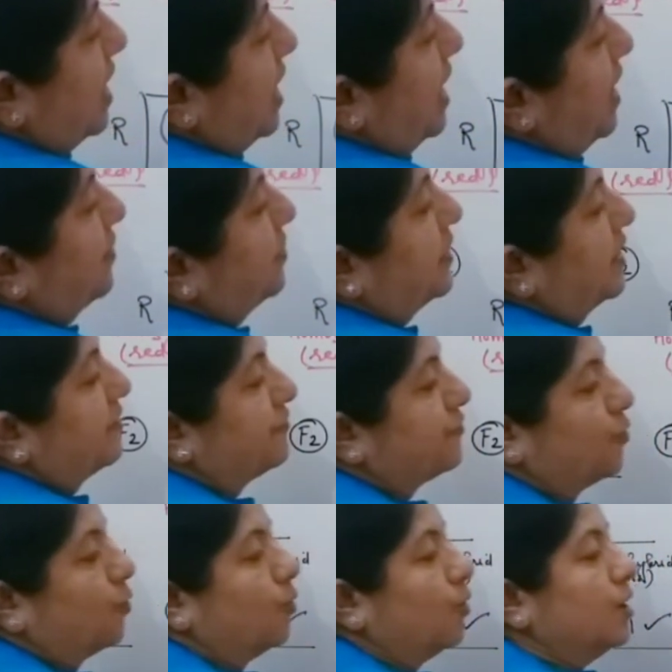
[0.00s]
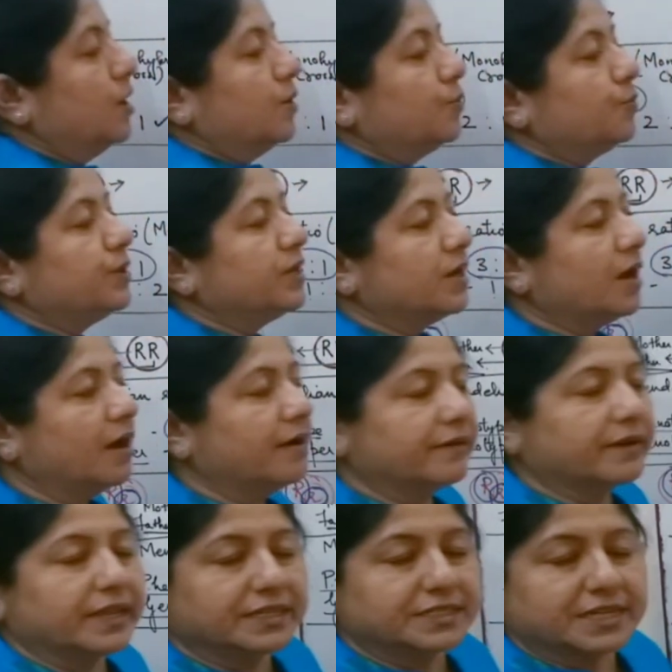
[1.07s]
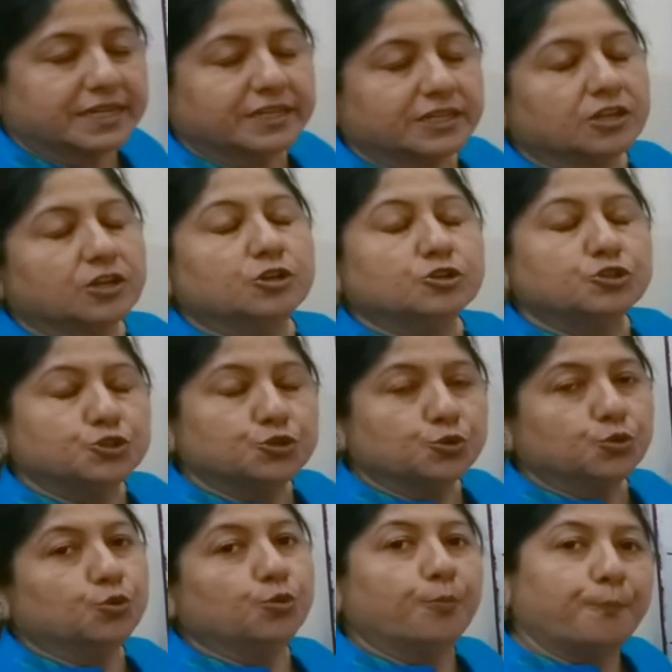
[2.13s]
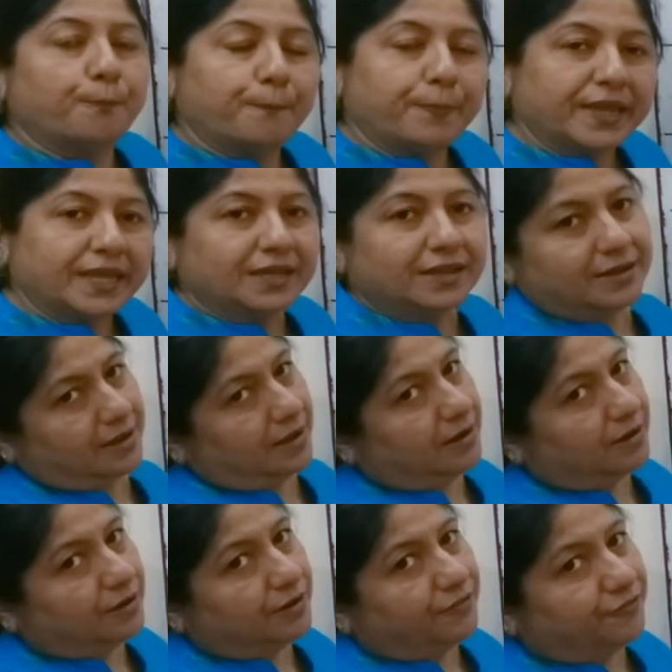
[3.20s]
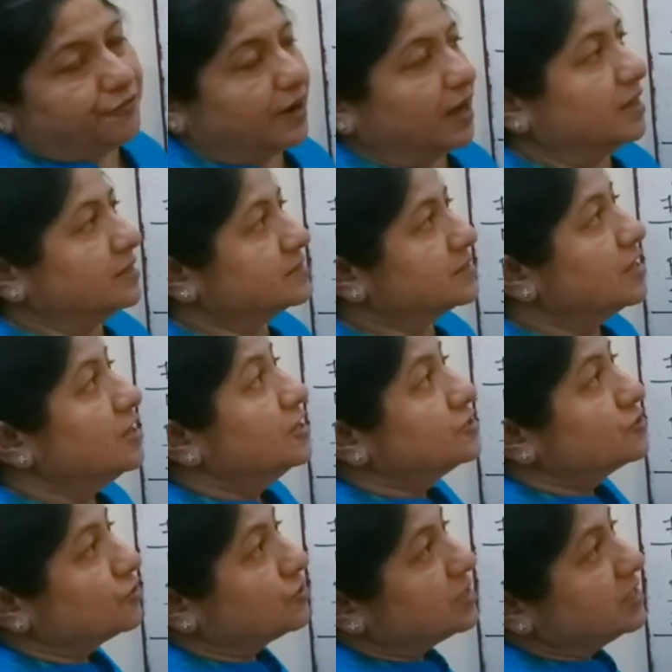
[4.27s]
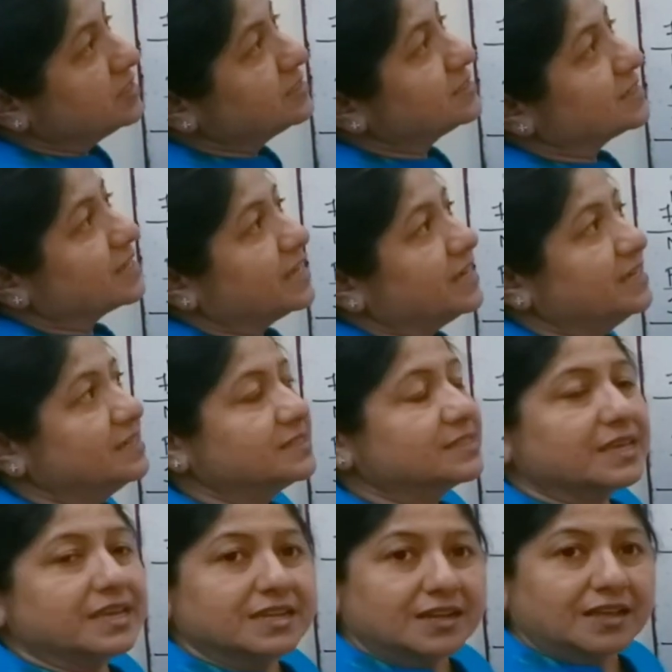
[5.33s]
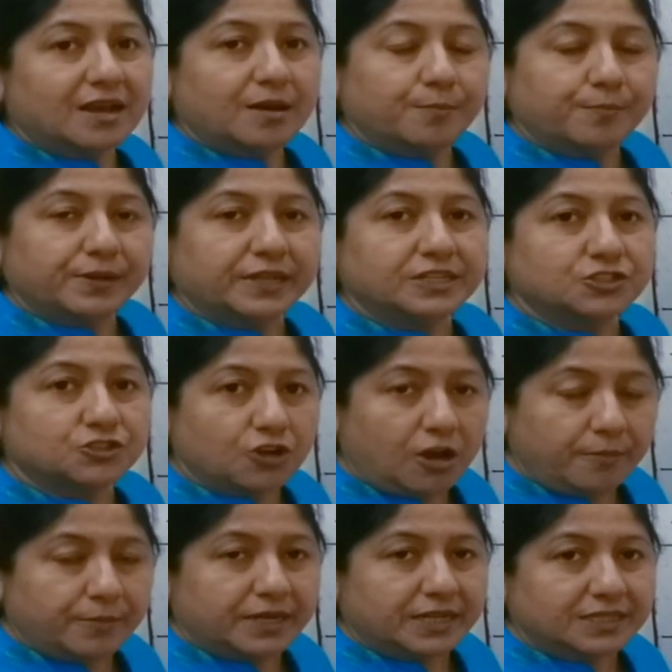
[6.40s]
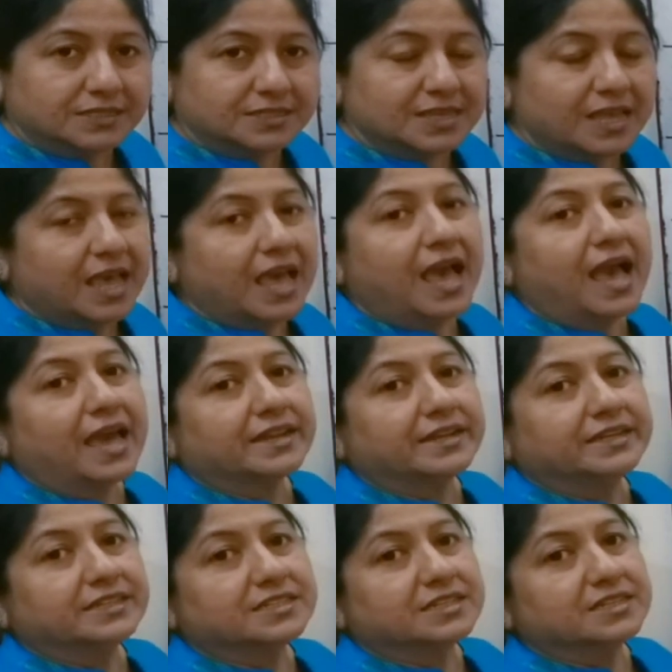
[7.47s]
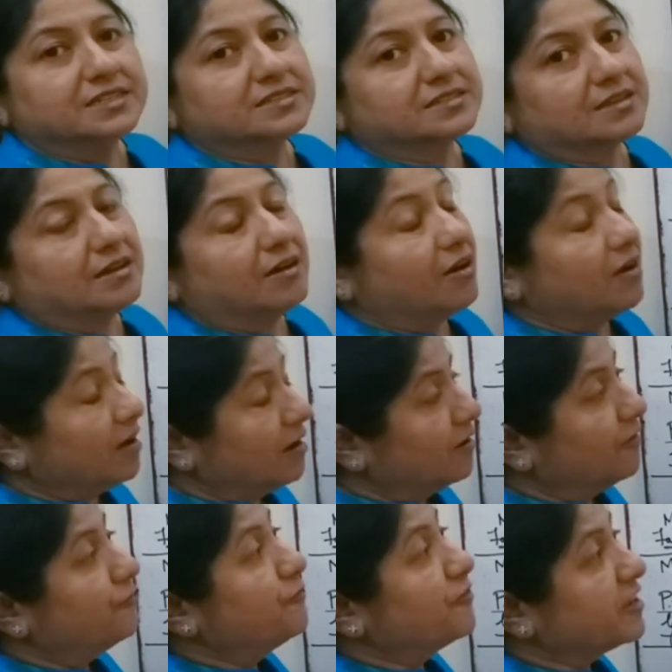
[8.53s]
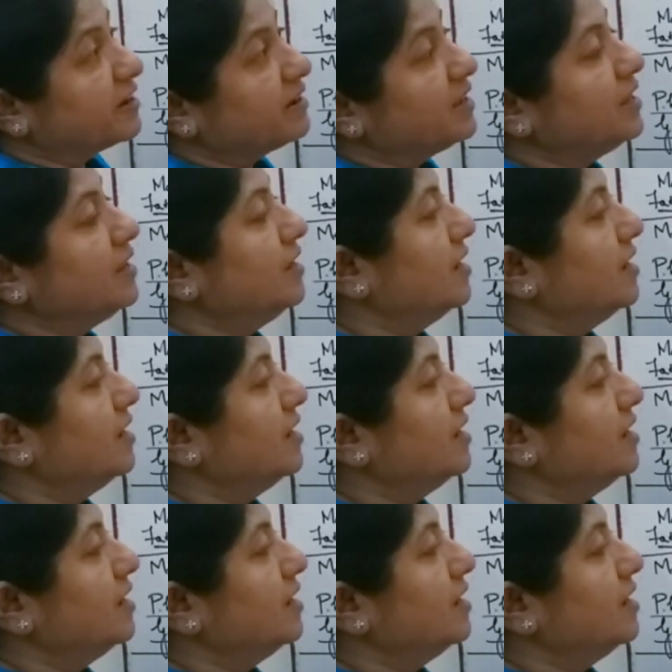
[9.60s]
And therefore, we are getting two pink color flowers. So this is incomplete dominance, and it is a very